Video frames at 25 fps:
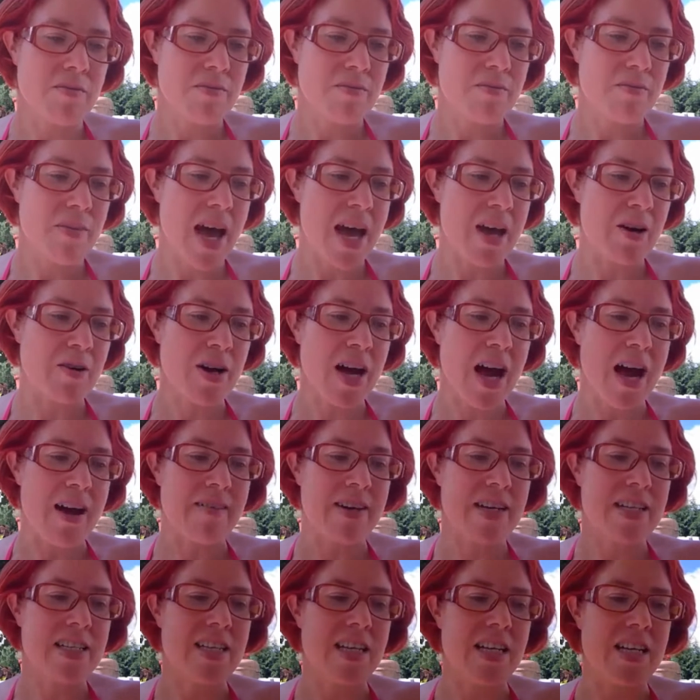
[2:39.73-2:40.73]
male
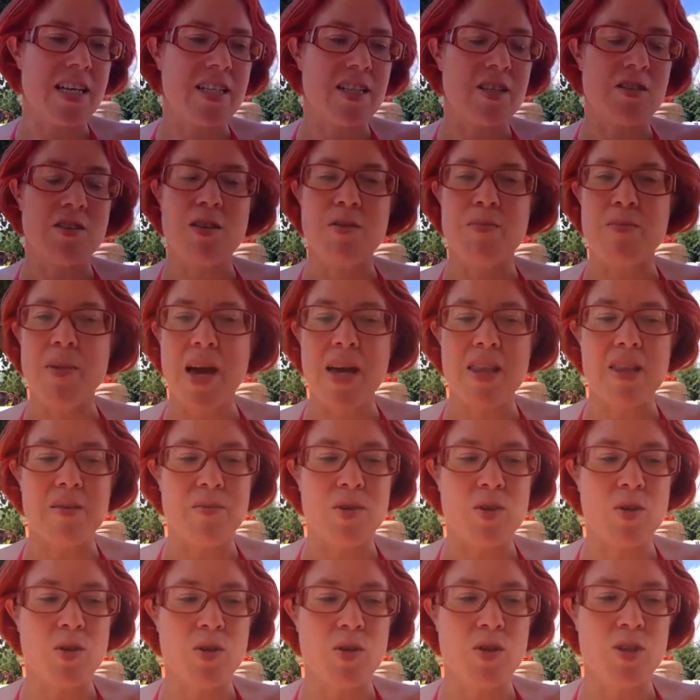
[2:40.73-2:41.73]
characters, you can make
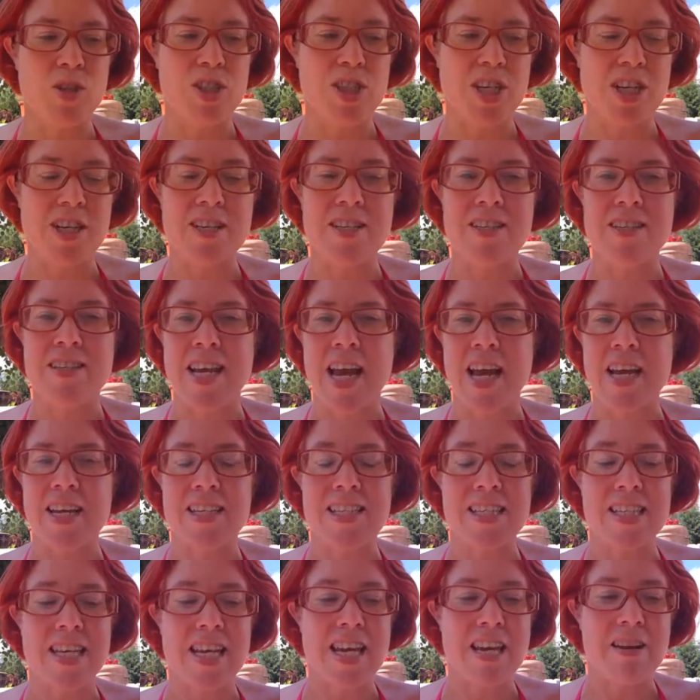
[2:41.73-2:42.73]
them gorgeous,
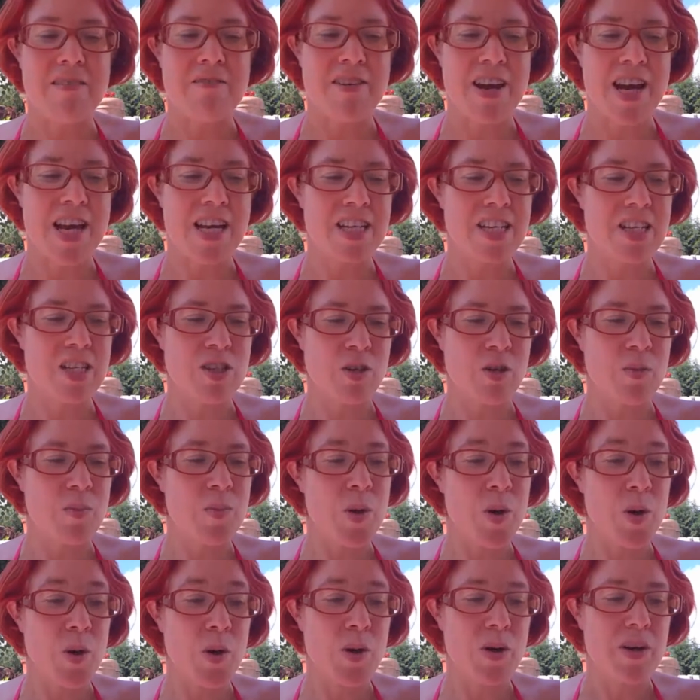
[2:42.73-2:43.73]
sexy, rich or
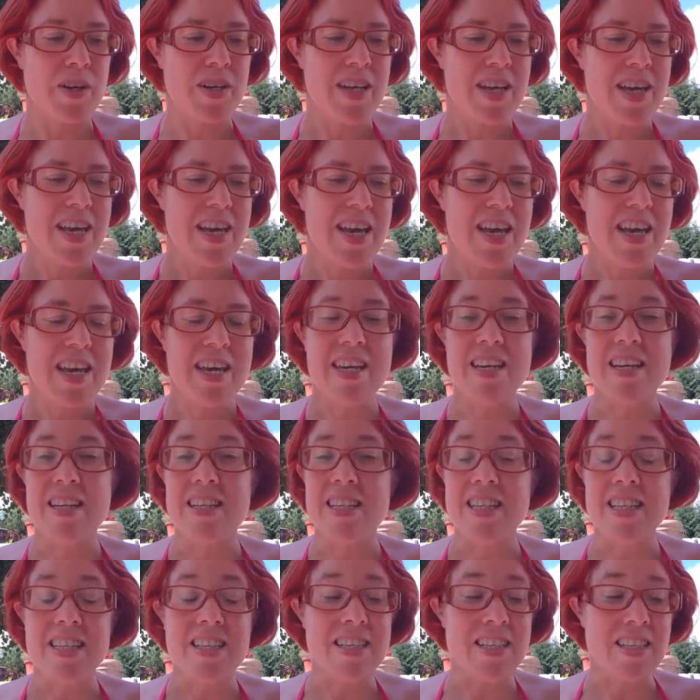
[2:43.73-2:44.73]
poor,
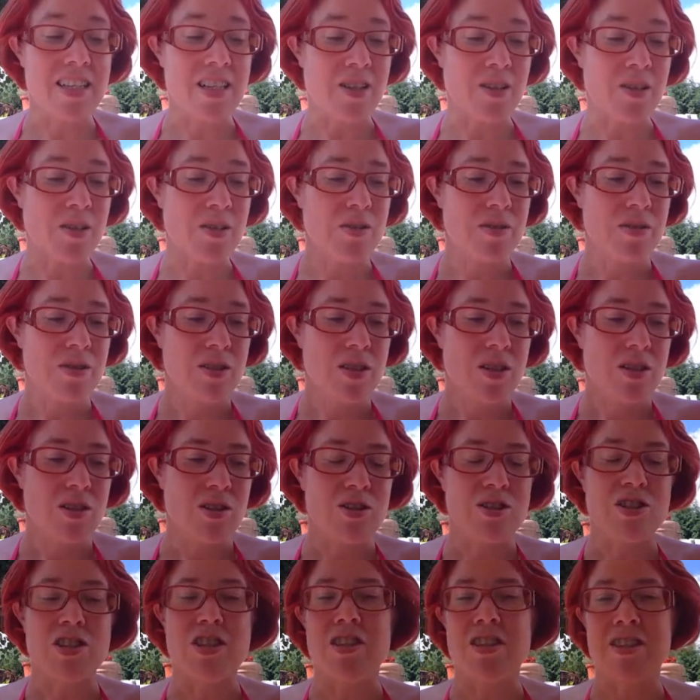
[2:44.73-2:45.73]
egotistical
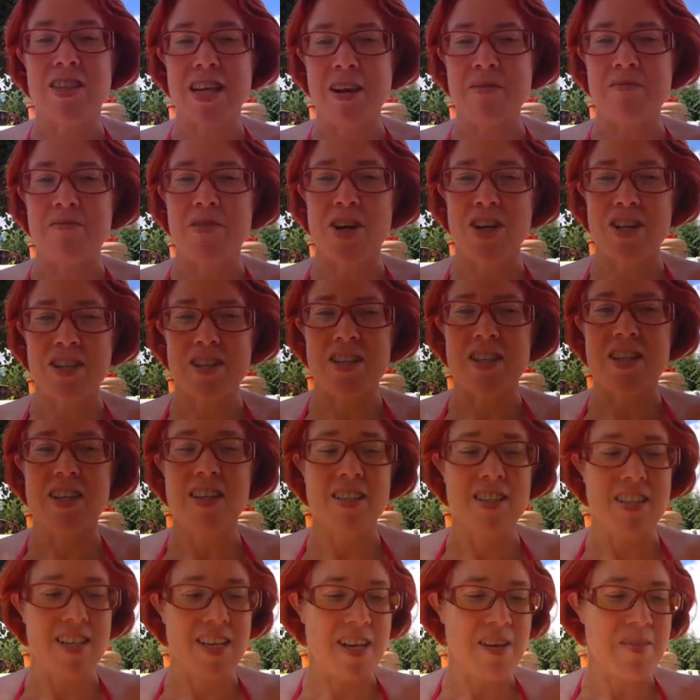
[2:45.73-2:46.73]
or just downright
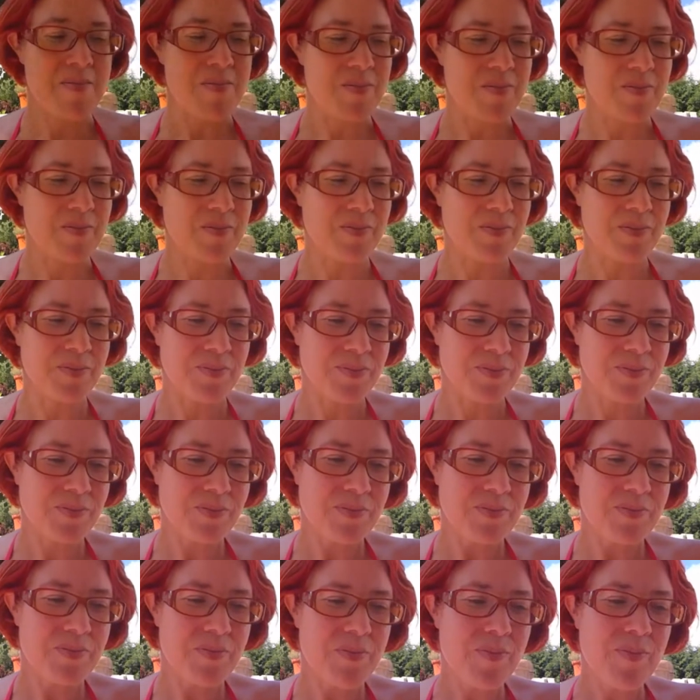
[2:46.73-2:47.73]
dirty.
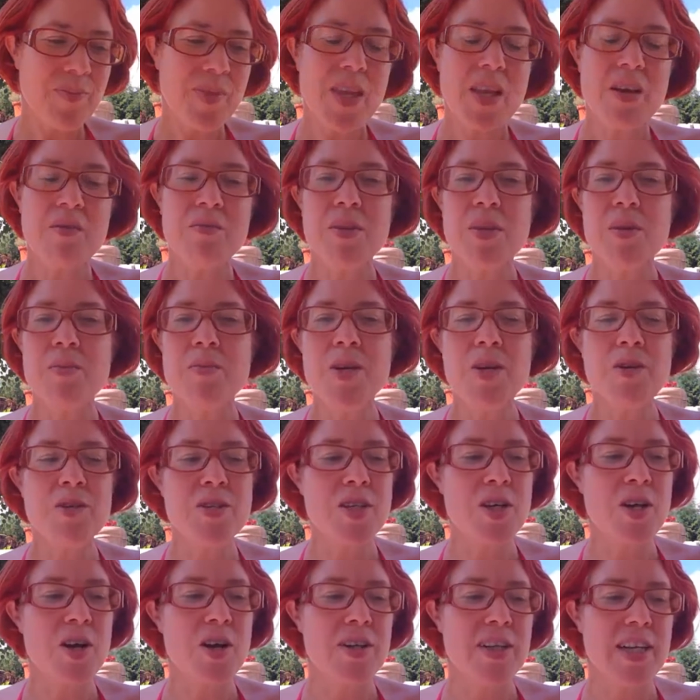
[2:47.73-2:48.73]
The
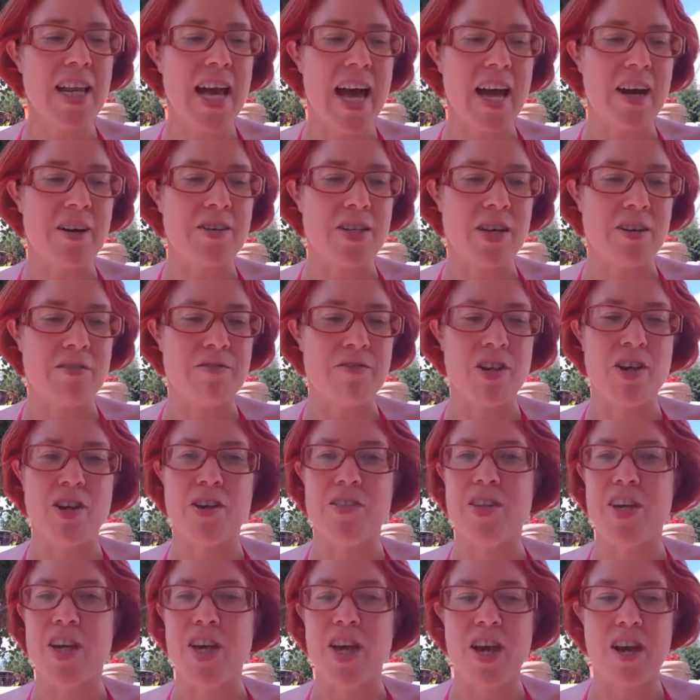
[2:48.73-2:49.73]
music on loud, I
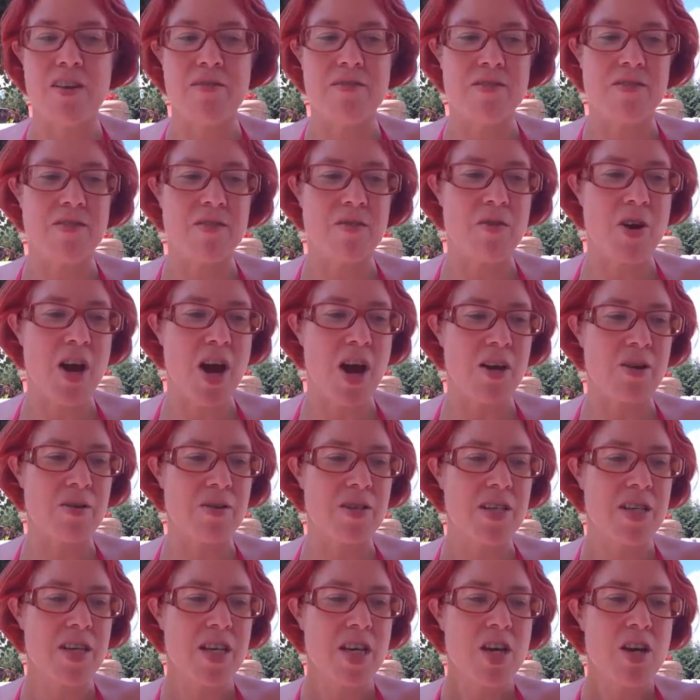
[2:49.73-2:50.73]
followed the curve of the
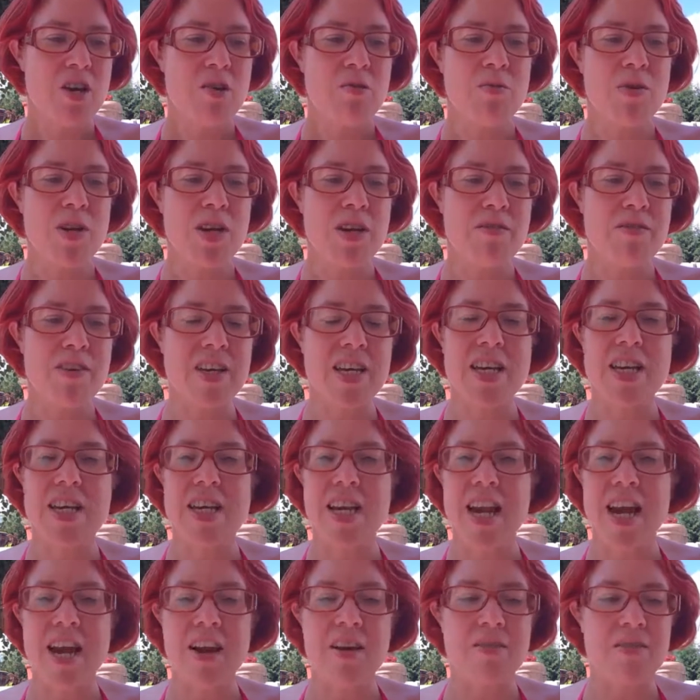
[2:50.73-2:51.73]
road, weaving in
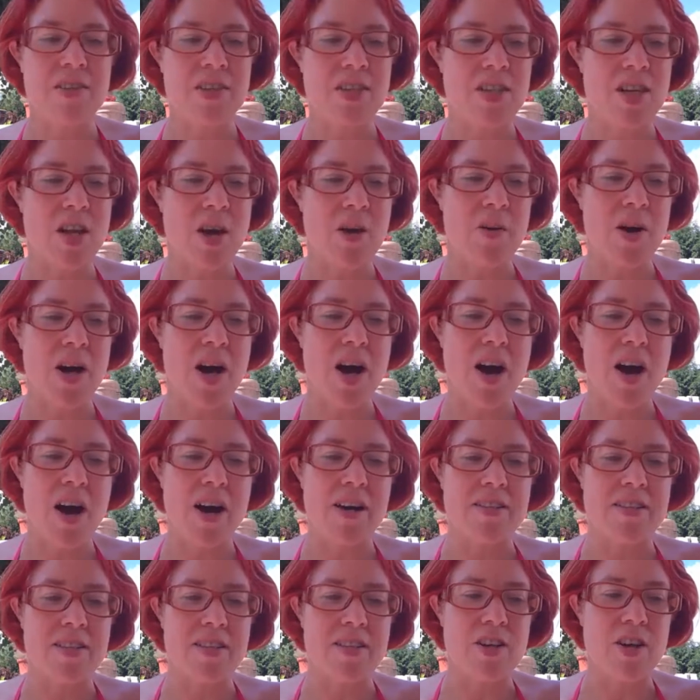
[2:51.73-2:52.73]
and out of the slower
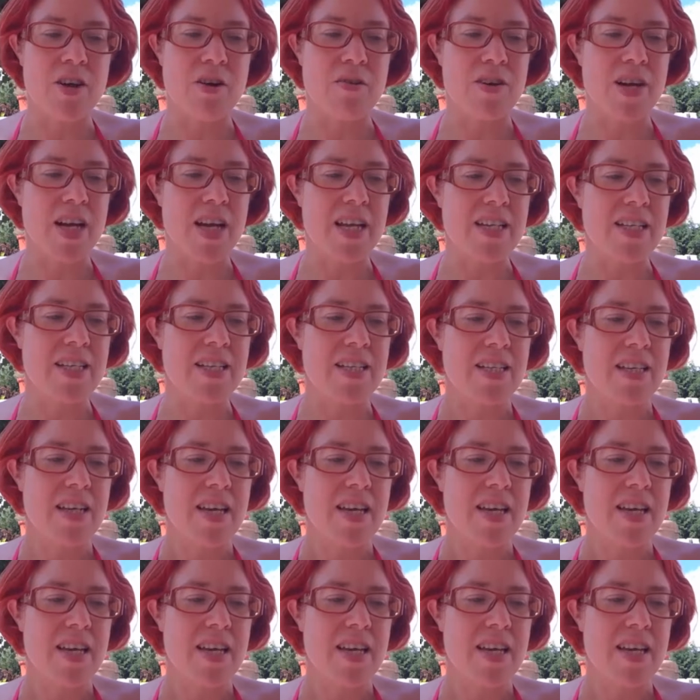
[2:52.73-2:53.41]
cars and lorries.